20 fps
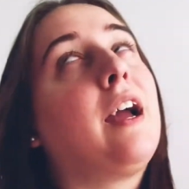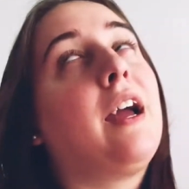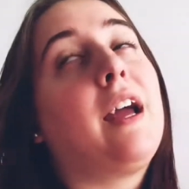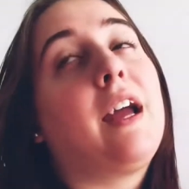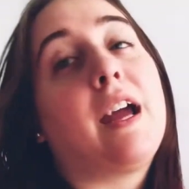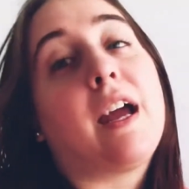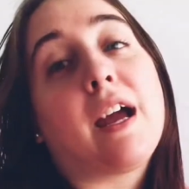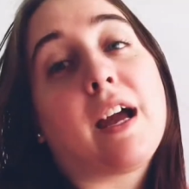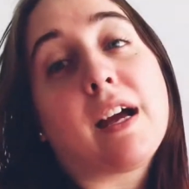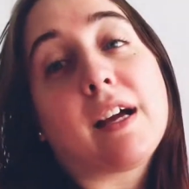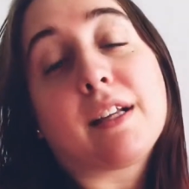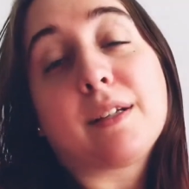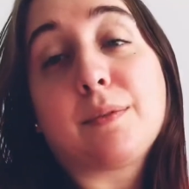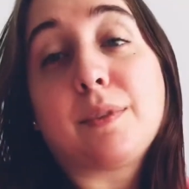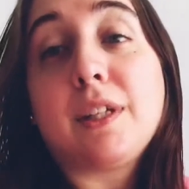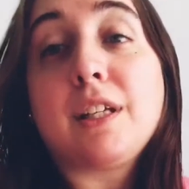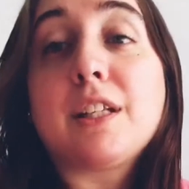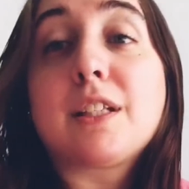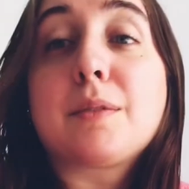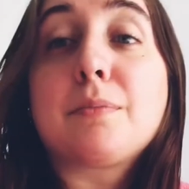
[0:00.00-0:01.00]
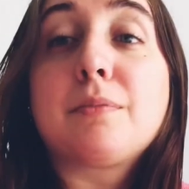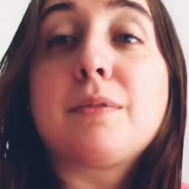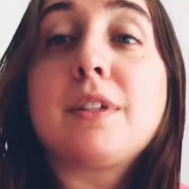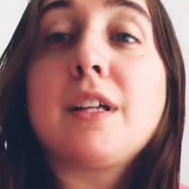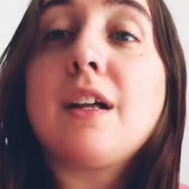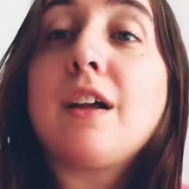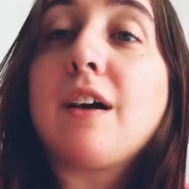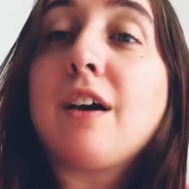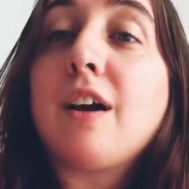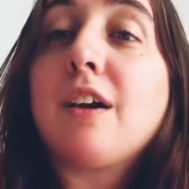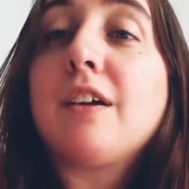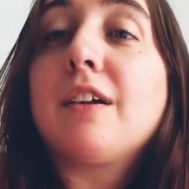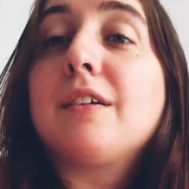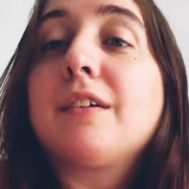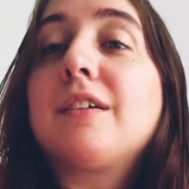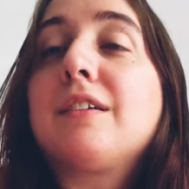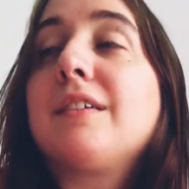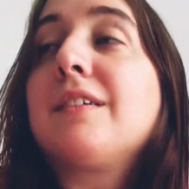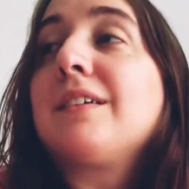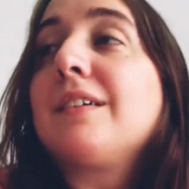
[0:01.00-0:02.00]
and we just sit our
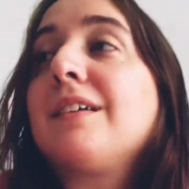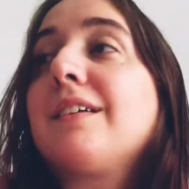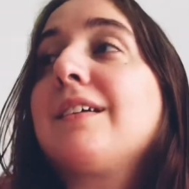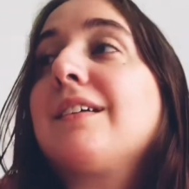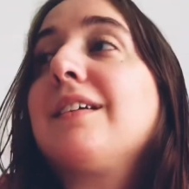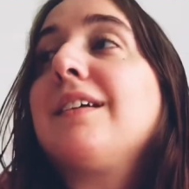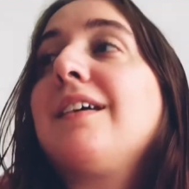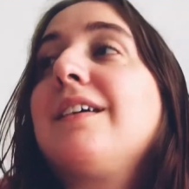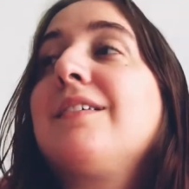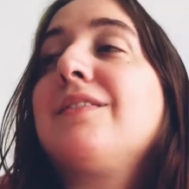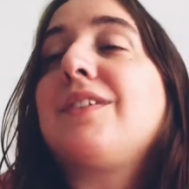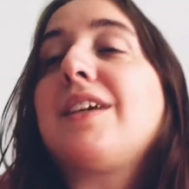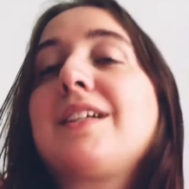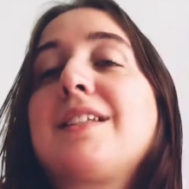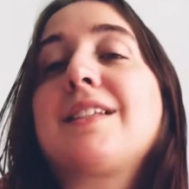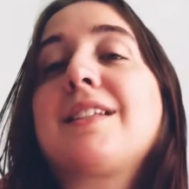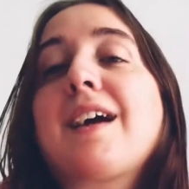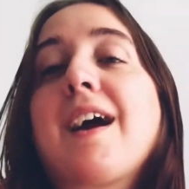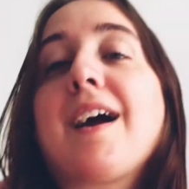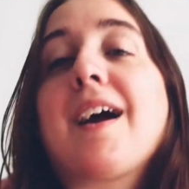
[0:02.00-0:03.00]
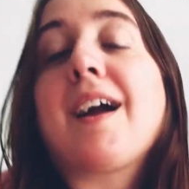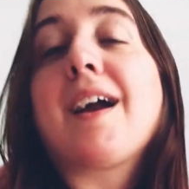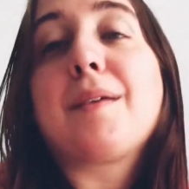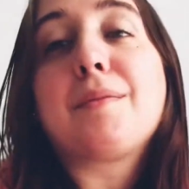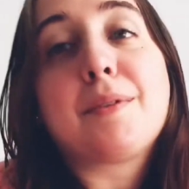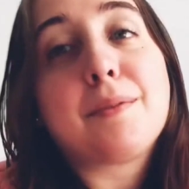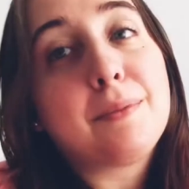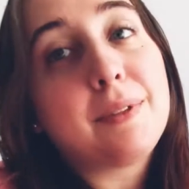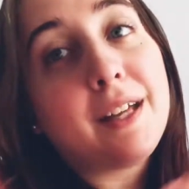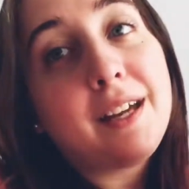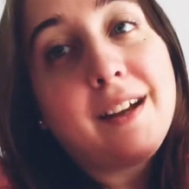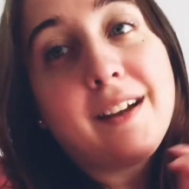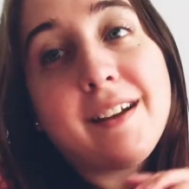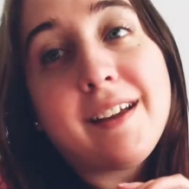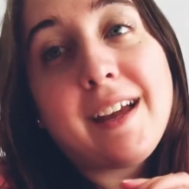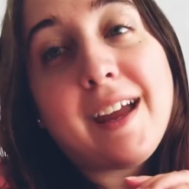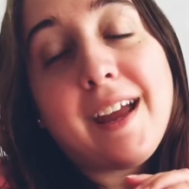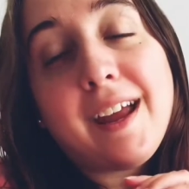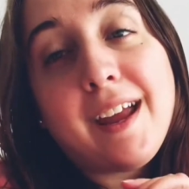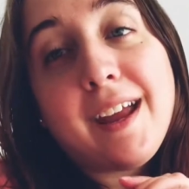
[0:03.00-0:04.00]
on FaceTime, we play our
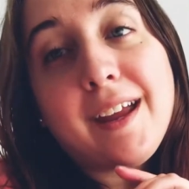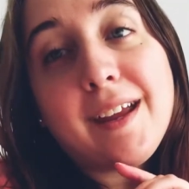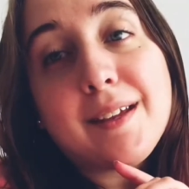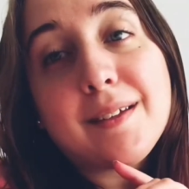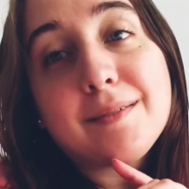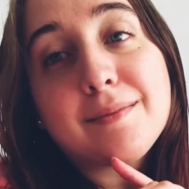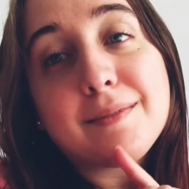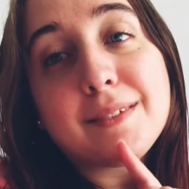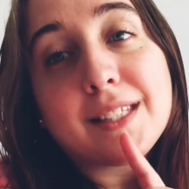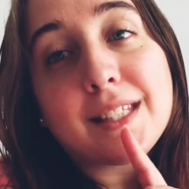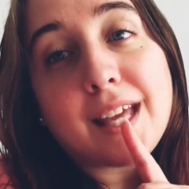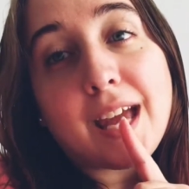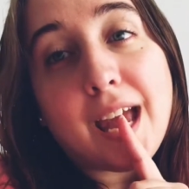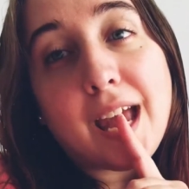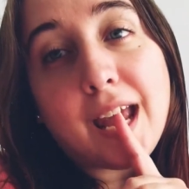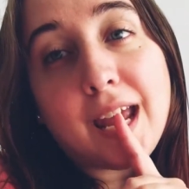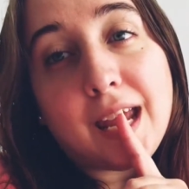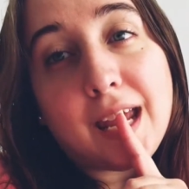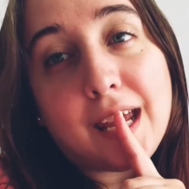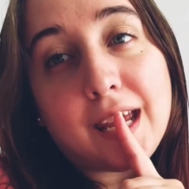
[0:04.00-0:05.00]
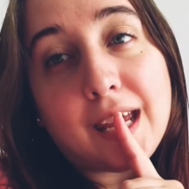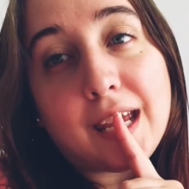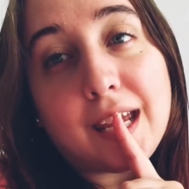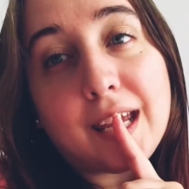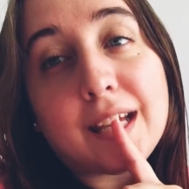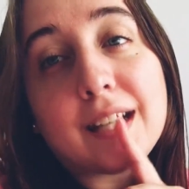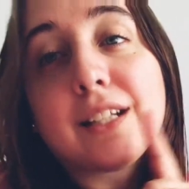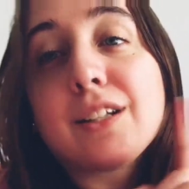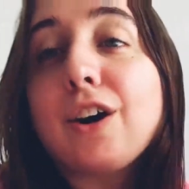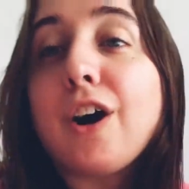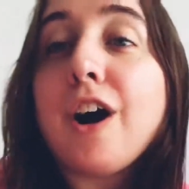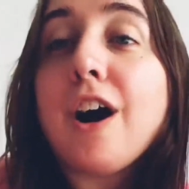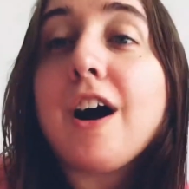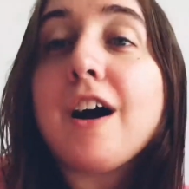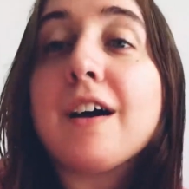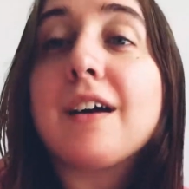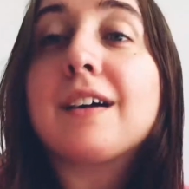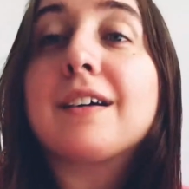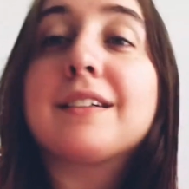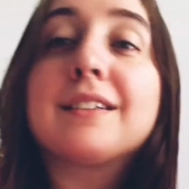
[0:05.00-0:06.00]
games and
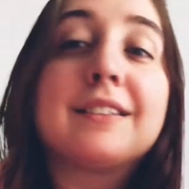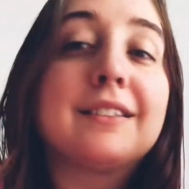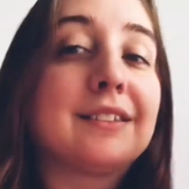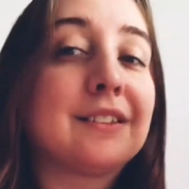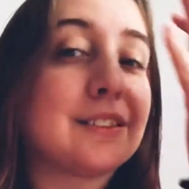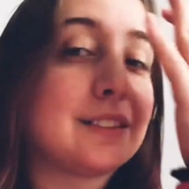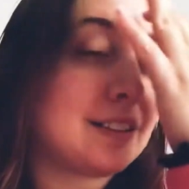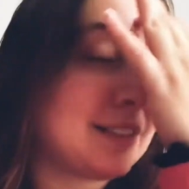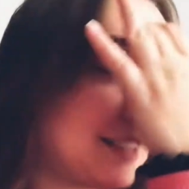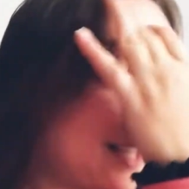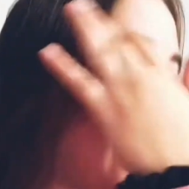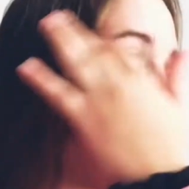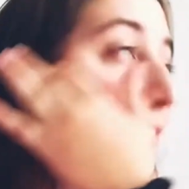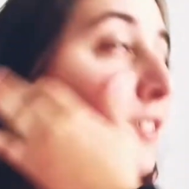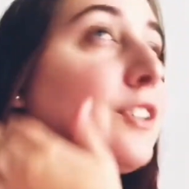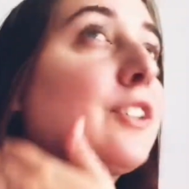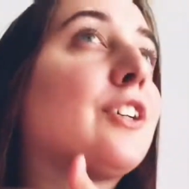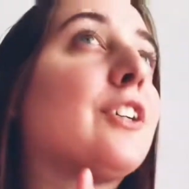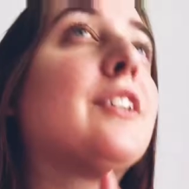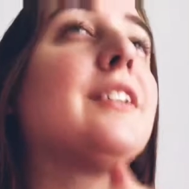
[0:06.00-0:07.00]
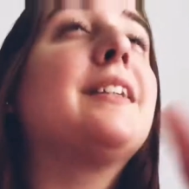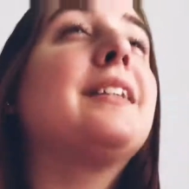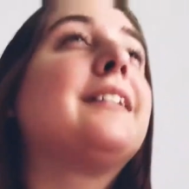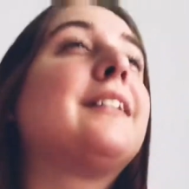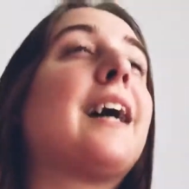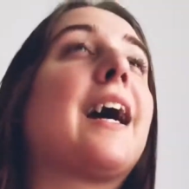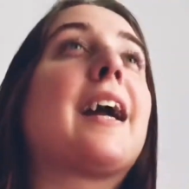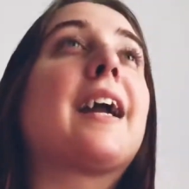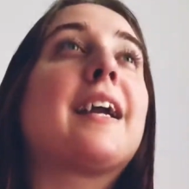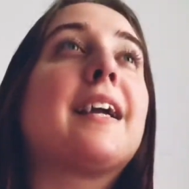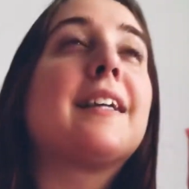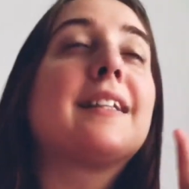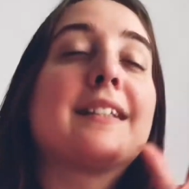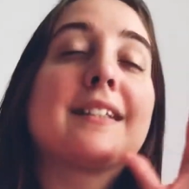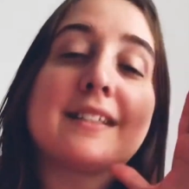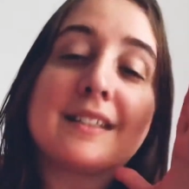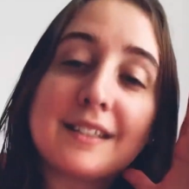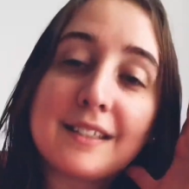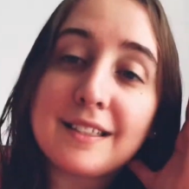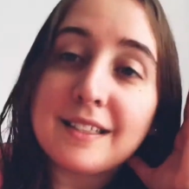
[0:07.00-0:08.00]
talk and just have girly
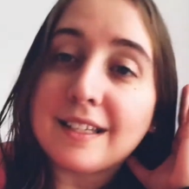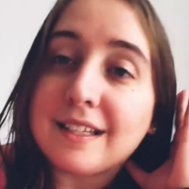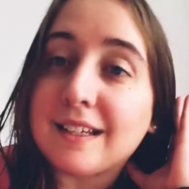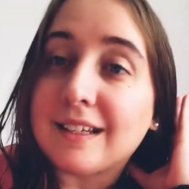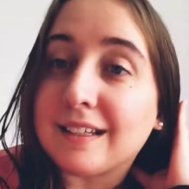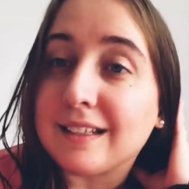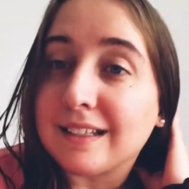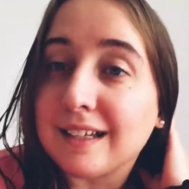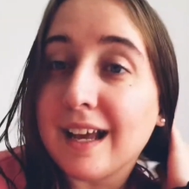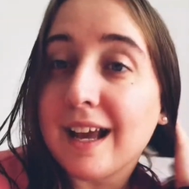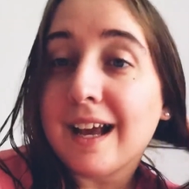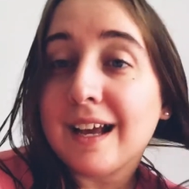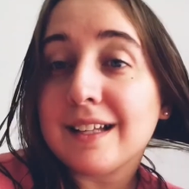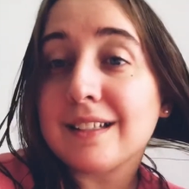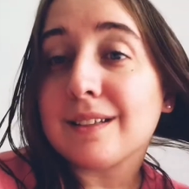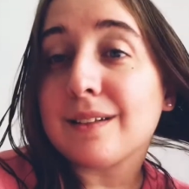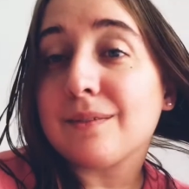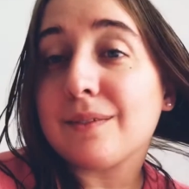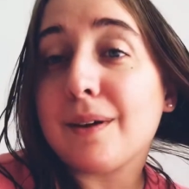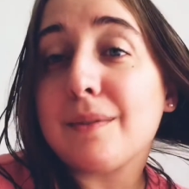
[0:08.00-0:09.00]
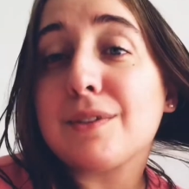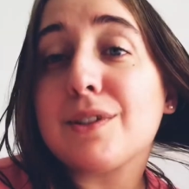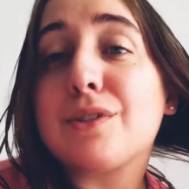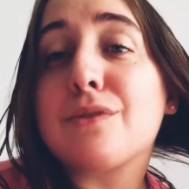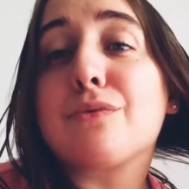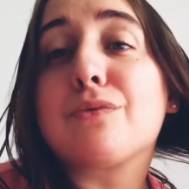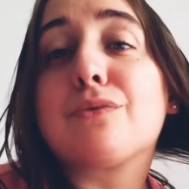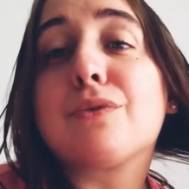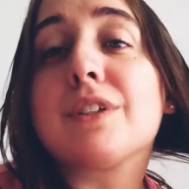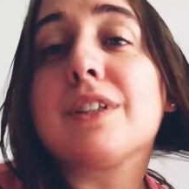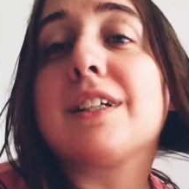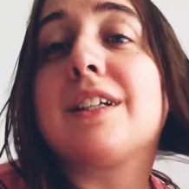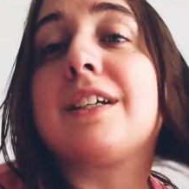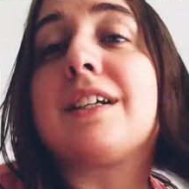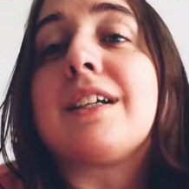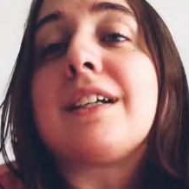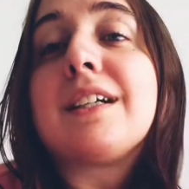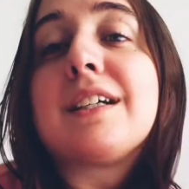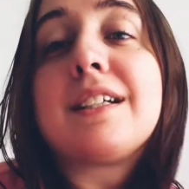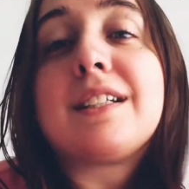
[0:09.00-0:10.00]
nights and sometimes it's really
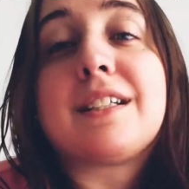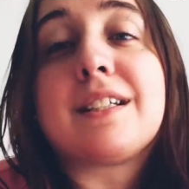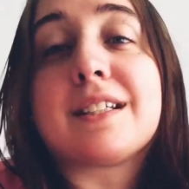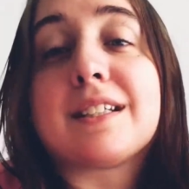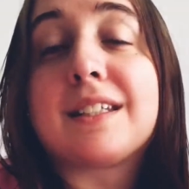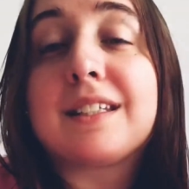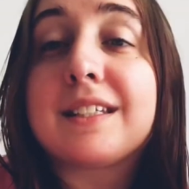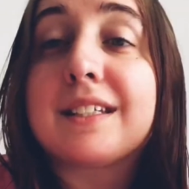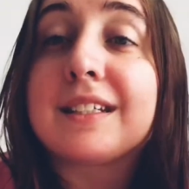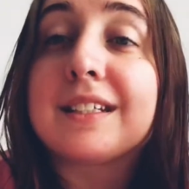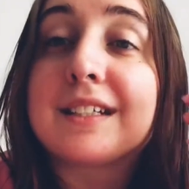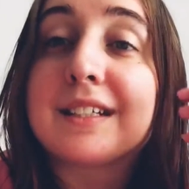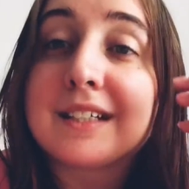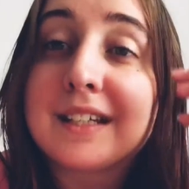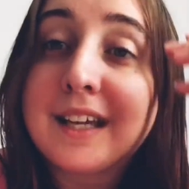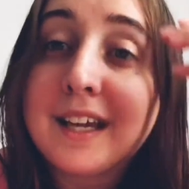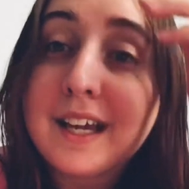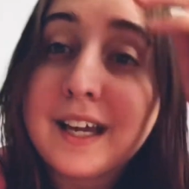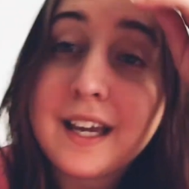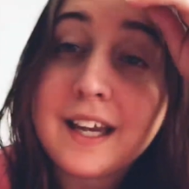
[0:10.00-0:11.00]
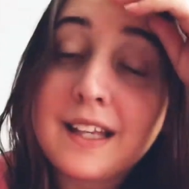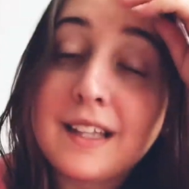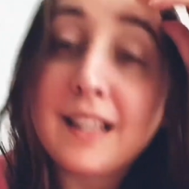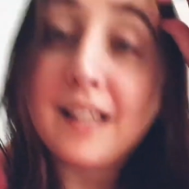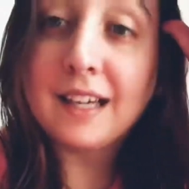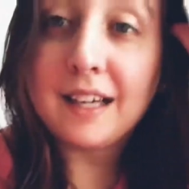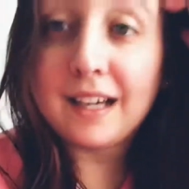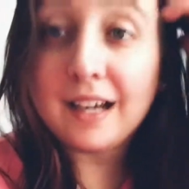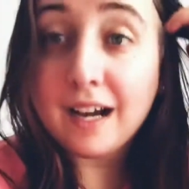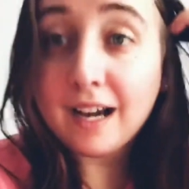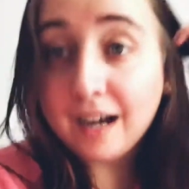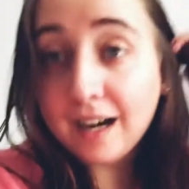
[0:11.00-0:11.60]
good just to like